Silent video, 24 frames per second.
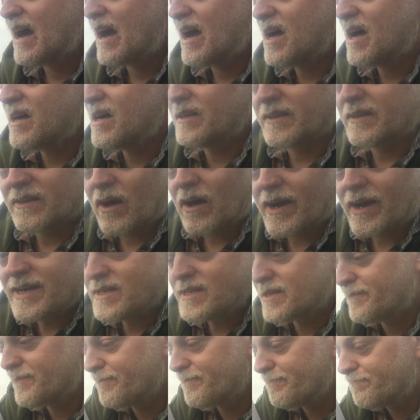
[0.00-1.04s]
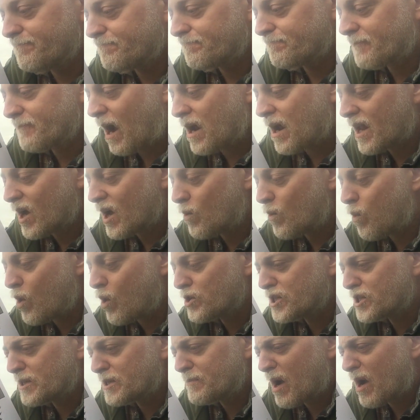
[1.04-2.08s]
At night I like
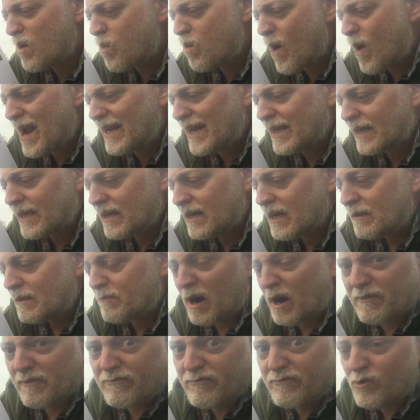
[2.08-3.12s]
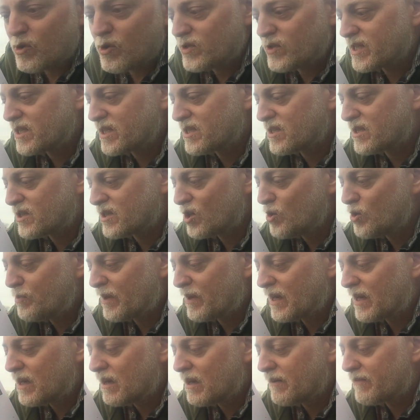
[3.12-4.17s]
watching my welly. My foot is too
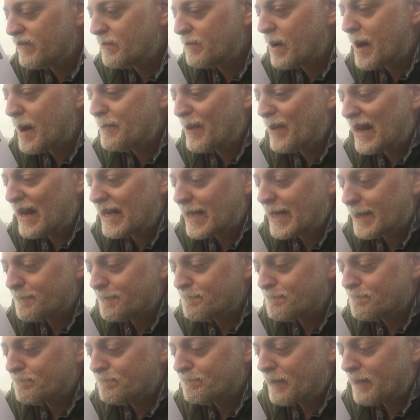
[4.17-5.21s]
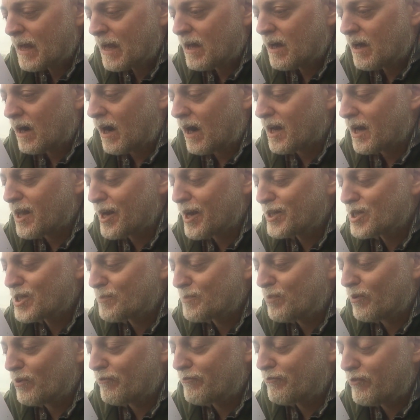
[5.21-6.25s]
big for my belly. I like to
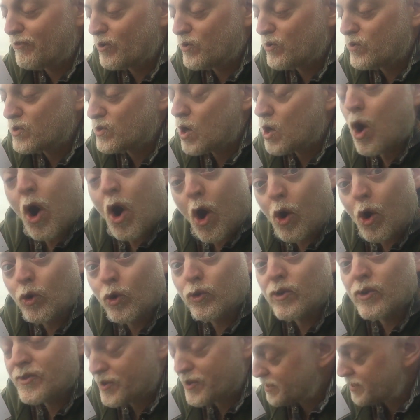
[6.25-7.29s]
put food on the